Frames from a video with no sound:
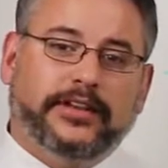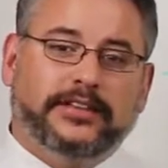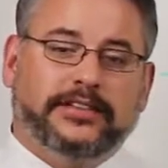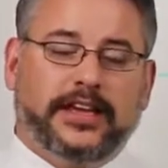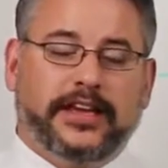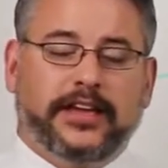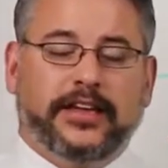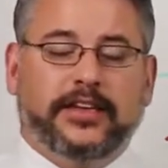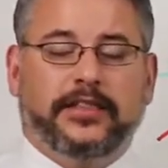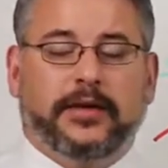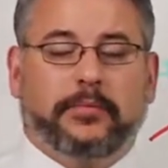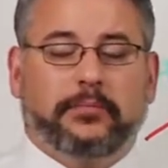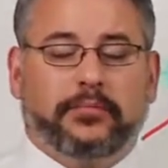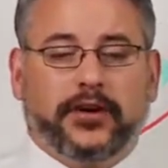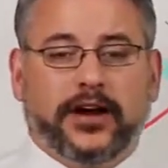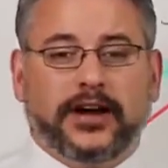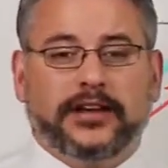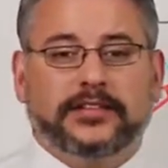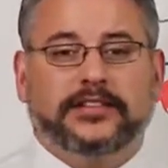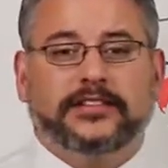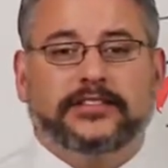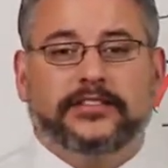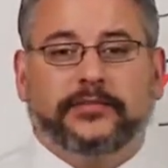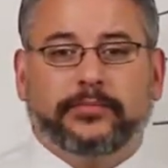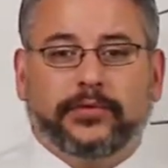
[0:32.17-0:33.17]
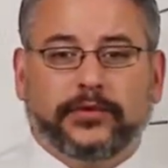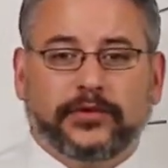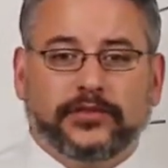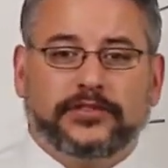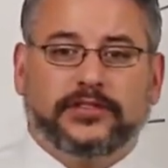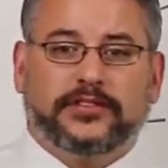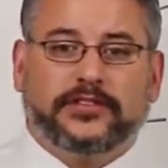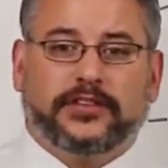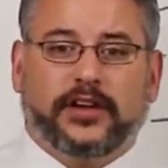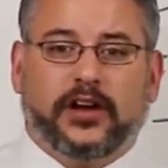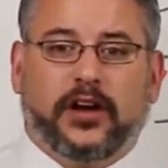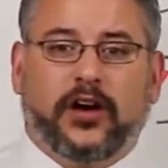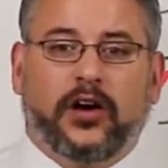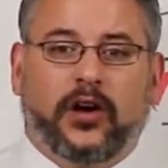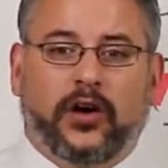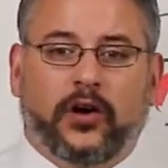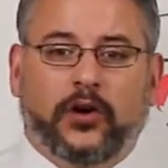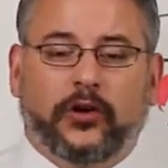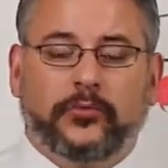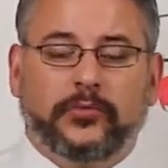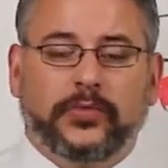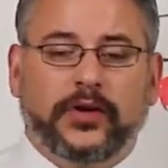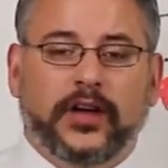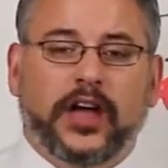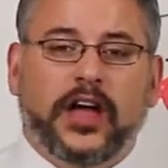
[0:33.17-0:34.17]
is that in the process of purchasing a
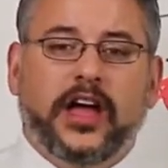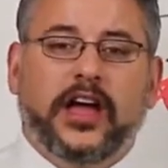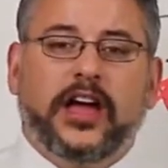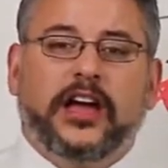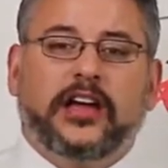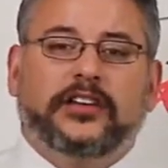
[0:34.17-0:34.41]
home,